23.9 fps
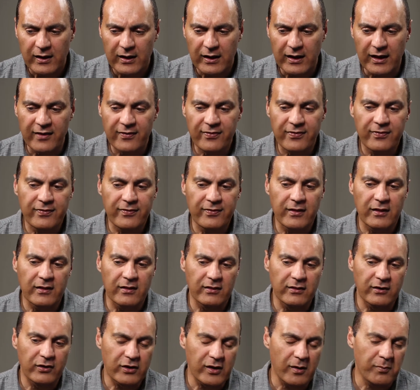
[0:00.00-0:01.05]
In
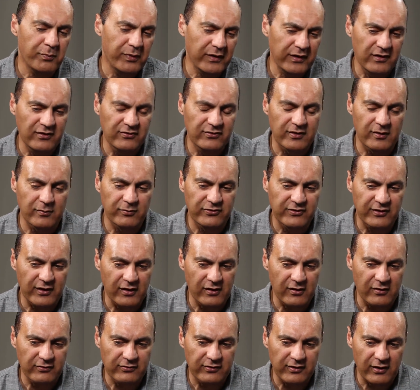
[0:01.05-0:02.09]
the companies
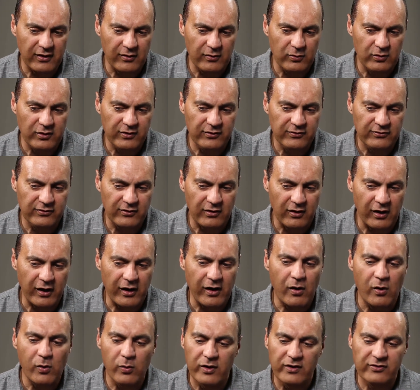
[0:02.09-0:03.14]
themselves, I
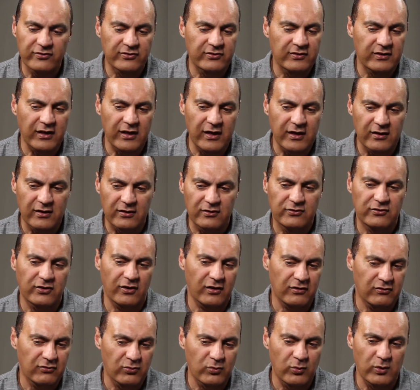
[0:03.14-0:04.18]
always stayed in
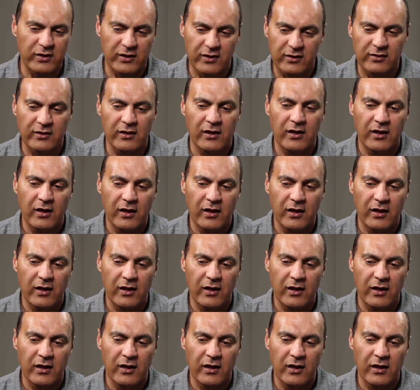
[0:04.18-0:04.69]
touch with